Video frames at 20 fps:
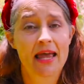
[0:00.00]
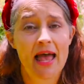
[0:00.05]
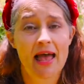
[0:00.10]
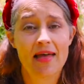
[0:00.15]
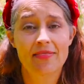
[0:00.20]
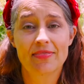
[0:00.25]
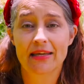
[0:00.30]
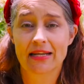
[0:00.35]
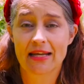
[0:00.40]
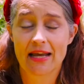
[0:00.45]

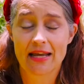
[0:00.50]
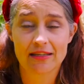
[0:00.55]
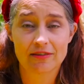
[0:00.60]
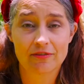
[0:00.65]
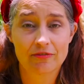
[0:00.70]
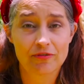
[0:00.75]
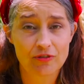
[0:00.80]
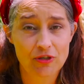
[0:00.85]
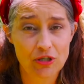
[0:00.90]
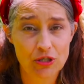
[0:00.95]
And then I
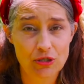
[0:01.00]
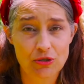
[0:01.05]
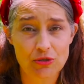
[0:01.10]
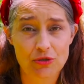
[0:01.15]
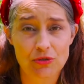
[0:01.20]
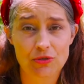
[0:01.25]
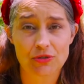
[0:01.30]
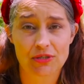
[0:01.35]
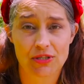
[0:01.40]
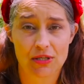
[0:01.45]

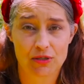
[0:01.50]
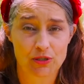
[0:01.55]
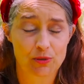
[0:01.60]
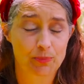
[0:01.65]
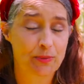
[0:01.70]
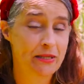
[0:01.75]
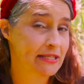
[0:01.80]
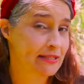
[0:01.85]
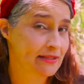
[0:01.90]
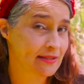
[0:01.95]
infuse those
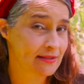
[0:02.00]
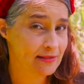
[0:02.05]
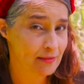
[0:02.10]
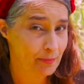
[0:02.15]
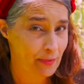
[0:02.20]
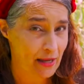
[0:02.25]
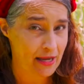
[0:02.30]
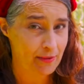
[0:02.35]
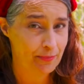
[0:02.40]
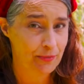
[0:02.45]
pieces
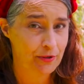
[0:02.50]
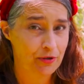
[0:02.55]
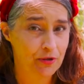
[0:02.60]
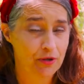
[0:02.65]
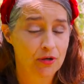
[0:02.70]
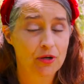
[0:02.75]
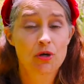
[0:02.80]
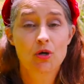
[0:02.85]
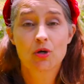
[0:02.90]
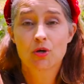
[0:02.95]
of
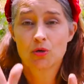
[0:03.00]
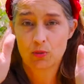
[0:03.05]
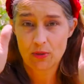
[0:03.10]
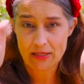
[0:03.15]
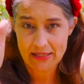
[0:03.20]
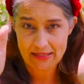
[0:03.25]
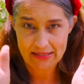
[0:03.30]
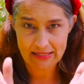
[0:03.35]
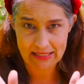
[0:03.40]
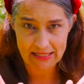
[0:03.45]
paper
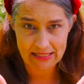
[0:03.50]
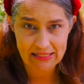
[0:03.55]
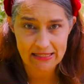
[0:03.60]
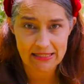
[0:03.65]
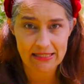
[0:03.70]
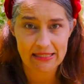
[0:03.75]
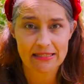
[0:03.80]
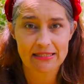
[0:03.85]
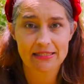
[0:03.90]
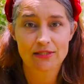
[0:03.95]
with
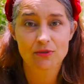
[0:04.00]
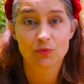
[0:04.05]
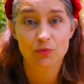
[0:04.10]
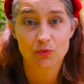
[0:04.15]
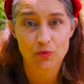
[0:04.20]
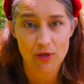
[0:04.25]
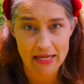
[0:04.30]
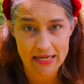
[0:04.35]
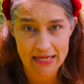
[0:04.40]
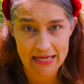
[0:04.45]
distance
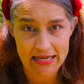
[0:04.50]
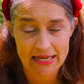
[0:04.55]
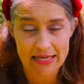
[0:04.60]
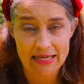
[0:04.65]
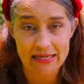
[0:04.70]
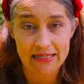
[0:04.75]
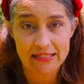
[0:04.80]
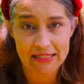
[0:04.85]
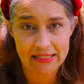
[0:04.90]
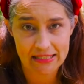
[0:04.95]

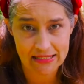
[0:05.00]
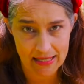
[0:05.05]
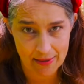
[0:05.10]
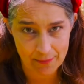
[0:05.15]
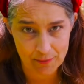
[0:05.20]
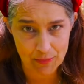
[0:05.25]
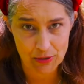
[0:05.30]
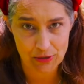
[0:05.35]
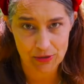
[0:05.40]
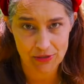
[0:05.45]
Reiki
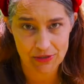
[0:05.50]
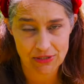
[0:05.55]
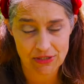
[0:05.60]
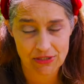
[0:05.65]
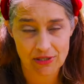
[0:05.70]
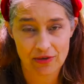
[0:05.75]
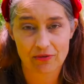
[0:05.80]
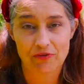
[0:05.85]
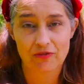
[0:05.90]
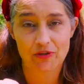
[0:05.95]

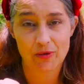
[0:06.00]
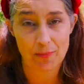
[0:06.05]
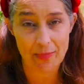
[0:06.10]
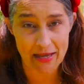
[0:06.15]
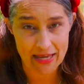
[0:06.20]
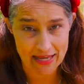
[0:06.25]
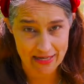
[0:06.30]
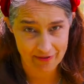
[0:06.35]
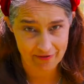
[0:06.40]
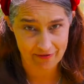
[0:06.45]
symbols for
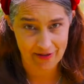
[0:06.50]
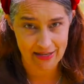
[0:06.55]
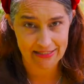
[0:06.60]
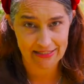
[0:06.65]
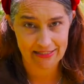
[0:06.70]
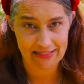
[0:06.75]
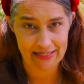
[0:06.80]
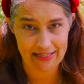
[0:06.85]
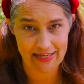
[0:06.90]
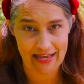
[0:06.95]

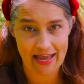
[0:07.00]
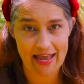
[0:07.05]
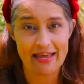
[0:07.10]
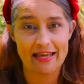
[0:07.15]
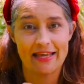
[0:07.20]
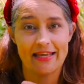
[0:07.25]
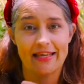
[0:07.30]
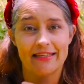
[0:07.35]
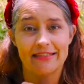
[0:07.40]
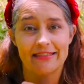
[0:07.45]
manifesting.
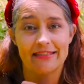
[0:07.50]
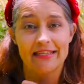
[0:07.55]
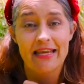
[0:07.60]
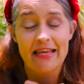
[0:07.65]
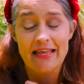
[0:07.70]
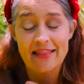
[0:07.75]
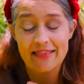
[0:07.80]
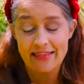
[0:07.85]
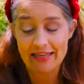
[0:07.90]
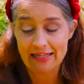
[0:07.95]
And
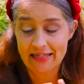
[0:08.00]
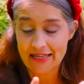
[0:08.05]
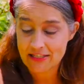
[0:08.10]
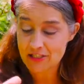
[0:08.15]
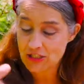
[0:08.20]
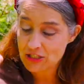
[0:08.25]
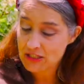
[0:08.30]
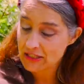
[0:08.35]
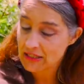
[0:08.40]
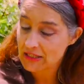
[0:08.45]
then I
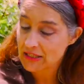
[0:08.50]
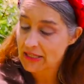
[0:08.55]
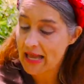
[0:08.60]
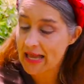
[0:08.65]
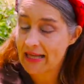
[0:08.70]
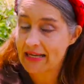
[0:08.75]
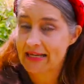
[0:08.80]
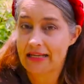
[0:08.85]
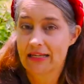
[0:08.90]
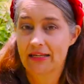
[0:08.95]
just
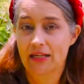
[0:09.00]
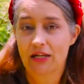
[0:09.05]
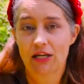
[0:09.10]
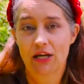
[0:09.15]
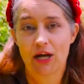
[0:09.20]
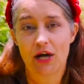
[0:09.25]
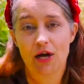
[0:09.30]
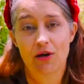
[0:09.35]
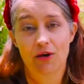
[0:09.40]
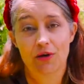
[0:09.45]
let it
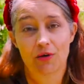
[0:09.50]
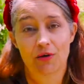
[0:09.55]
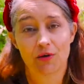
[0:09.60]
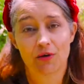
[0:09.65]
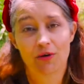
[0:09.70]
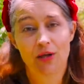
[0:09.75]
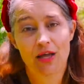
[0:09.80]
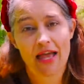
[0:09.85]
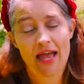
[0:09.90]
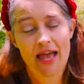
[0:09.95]
go
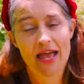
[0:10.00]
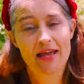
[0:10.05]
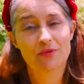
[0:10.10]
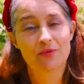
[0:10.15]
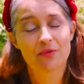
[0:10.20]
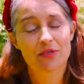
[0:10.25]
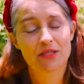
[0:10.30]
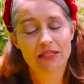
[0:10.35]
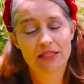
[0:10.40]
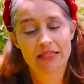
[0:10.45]

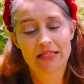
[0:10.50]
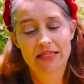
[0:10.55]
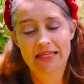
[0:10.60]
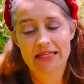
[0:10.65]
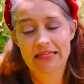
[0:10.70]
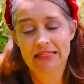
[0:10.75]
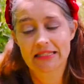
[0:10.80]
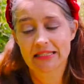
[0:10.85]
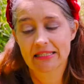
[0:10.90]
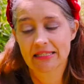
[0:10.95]
and
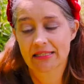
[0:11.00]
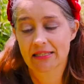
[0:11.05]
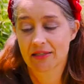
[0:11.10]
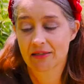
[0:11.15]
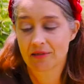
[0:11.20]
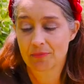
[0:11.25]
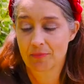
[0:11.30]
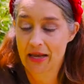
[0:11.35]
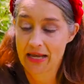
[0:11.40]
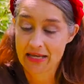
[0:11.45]
release
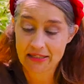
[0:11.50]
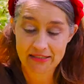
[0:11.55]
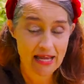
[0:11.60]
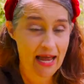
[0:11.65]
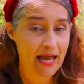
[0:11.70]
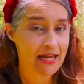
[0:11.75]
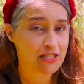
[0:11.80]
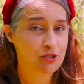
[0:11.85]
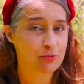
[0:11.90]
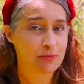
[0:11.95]
my
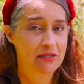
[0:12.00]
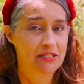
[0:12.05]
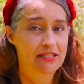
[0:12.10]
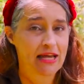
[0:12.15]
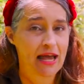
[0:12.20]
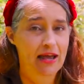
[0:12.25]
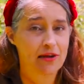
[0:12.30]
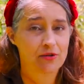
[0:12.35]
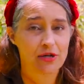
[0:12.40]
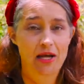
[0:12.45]
attachment to
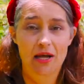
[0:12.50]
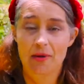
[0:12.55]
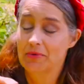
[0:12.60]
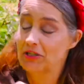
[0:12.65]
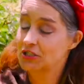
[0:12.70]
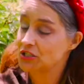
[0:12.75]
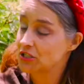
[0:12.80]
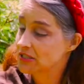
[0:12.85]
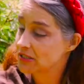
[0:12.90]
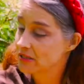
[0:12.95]
outcome
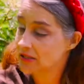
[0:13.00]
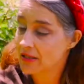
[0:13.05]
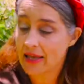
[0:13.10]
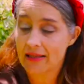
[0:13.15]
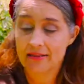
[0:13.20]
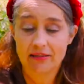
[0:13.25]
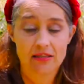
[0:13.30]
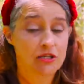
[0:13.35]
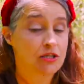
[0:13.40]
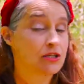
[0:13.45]
and just
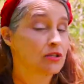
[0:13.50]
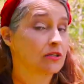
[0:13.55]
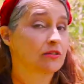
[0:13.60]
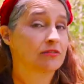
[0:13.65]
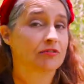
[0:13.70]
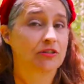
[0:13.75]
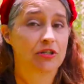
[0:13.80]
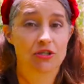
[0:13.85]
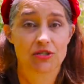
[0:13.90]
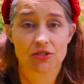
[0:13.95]
let the
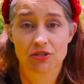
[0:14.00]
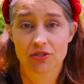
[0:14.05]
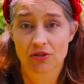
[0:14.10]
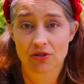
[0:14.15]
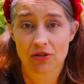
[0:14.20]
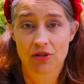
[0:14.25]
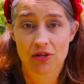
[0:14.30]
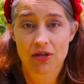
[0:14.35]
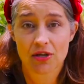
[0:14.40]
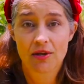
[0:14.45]

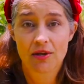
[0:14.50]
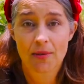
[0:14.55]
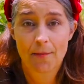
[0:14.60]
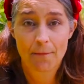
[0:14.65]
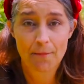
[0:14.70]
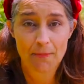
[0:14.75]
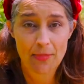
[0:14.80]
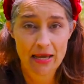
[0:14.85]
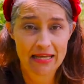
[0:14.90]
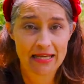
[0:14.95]
universe
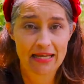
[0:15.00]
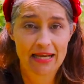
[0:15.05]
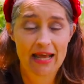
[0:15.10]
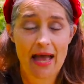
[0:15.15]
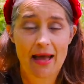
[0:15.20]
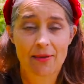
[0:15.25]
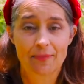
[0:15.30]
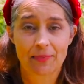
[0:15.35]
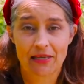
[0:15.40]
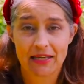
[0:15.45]
make it
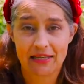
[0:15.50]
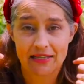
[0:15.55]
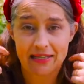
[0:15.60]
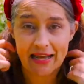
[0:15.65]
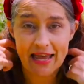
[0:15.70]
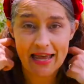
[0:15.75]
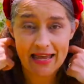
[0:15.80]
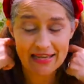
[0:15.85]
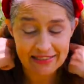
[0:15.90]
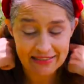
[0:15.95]
happen.
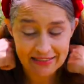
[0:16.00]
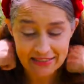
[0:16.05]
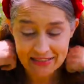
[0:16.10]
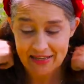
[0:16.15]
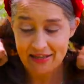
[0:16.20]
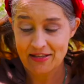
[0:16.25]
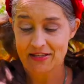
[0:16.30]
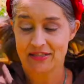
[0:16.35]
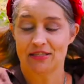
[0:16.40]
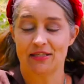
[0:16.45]
And
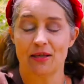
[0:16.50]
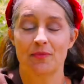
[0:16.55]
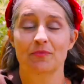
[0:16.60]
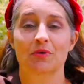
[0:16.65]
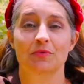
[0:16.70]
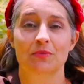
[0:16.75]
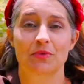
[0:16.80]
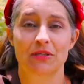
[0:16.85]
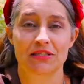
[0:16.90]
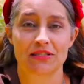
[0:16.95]

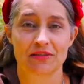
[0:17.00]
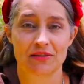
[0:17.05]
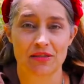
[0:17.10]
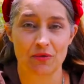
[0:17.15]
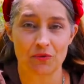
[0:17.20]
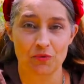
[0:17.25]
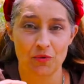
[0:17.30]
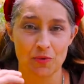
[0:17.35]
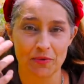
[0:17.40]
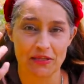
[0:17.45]

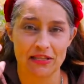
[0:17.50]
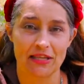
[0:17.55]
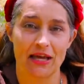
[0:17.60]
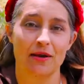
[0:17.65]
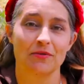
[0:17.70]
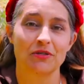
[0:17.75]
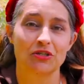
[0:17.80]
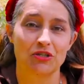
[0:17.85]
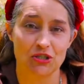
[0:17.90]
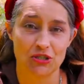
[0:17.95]
the woman that
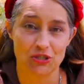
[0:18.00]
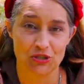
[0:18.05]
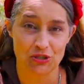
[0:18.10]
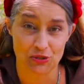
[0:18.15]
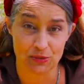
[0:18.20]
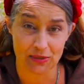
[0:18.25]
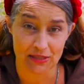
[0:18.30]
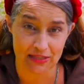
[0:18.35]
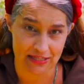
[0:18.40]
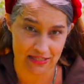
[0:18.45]
I was just
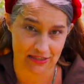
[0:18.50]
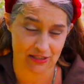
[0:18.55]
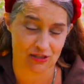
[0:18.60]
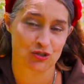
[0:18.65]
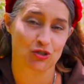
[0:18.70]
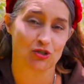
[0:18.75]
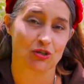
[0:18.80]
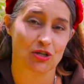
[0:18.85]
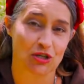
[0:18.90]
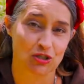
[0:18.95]
doing these
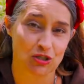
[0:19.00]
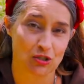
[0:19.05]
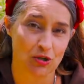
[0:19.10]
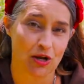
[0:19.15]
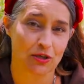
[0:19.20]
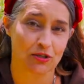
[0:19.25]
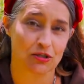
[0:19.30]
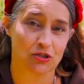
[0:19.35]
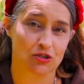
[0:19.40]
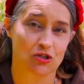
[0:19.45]

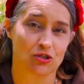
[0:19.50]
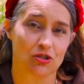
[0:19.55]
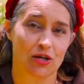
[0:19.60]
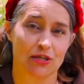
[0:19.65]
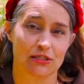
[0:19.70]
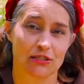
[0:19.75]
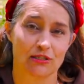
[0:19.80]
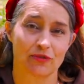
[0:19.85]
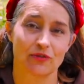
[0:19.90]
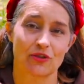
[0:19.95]
astrology
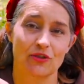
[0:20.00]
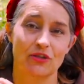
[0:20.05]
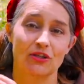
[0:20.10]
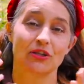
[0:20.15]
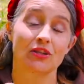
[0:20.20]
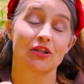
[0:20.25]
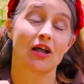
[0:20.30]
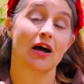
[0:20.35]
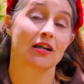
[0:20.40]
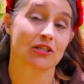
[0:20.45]
charts for the
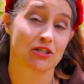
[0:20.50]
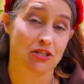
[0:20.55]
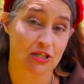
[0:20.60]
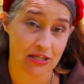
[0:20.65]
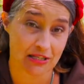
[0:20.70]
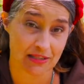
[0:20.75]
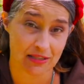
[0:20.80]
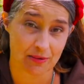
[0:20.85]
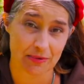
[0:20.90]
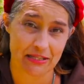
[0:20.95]

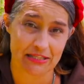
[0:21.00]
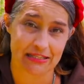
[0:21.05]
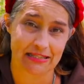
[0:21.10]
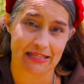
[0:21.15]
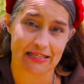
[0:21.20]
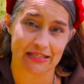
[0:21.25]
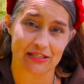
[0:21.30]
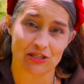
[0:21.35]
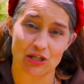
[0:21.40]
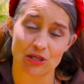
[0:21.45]
launching the
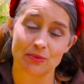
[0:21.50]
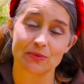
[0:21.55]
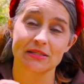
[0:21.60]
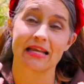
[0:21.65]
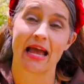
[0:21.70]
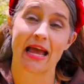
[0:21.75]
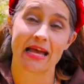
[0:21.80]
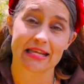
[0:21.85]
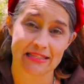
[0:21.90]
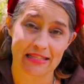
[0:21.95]
business, she was
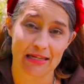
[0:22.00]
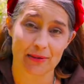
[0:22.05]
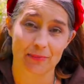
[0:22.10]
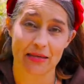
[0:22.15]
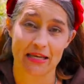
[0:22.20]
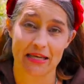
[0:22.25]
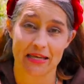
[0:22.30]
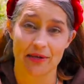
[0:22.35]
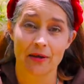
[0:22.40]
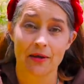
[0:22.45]
asking
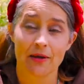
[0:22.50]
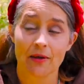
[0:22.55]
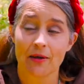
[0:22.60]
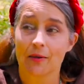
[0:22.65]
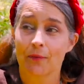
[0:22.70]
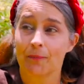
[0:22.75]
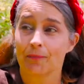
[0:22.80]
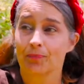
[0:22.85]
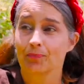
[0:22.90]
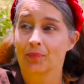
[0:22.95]
me,
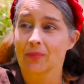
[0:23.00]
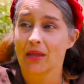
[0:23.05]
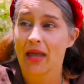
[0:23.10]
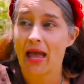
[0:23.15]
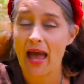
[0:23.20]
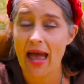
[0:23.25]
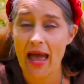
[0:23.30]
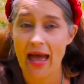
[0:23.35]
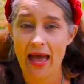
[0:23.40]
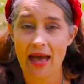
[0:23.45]

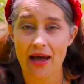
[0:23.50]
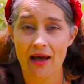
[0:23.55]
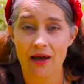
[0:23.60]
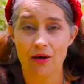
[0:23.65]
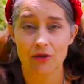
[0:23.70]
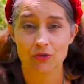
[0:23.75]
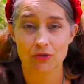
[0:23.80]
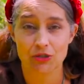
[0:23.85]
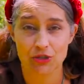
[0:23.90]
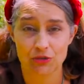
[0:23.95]

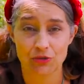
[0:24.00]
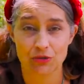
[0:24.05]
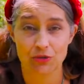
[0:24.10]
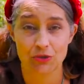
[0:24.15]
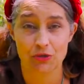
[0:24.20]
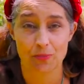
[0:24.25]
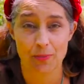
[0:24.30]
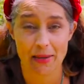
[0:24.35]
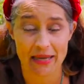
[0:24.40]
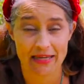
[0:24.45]
how do
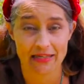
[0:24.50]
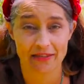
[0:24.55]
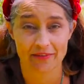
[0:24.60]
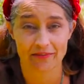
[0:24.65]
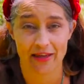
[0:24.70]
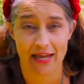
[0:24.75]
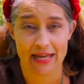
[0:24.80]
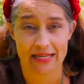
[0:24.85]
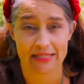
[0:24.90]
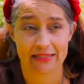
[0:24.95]
you
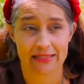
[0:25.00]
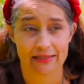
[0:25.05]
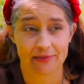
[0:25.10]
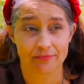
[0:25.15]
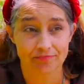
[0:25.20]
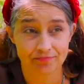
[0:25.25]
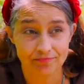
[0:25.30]
manifest?